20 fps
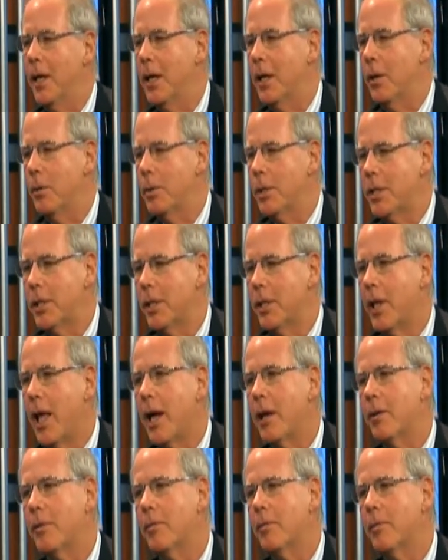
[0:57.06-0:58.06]
we see a
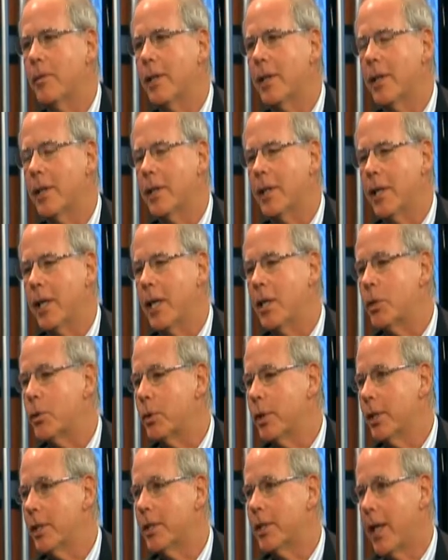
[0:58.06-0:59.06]
lot of
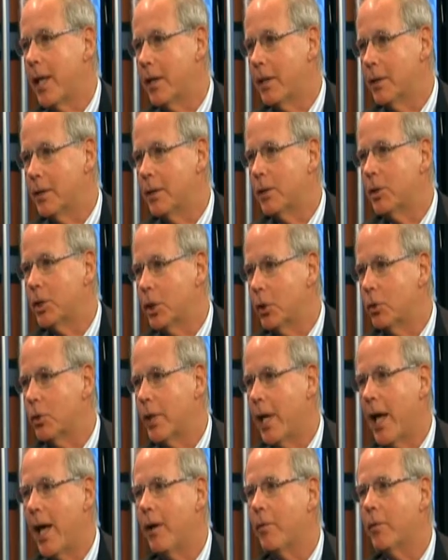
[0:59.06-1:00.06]
injuries that
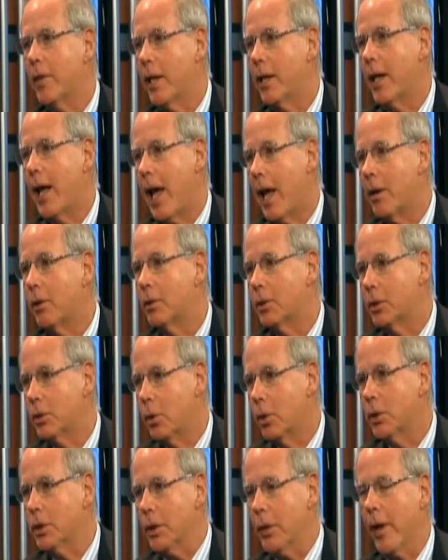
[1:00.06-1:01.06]
children have that adults
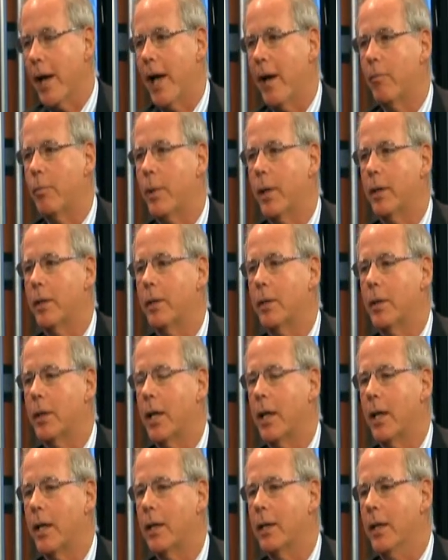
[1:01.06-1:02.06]
also have, but
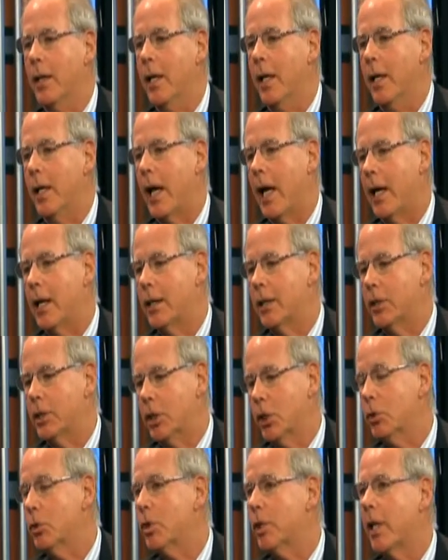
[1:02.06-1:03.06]

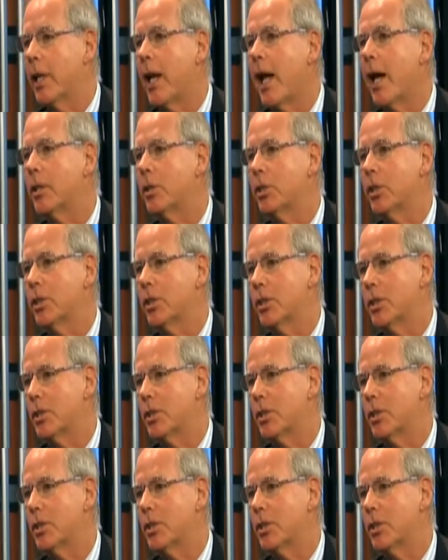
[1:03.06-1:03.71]
children are not just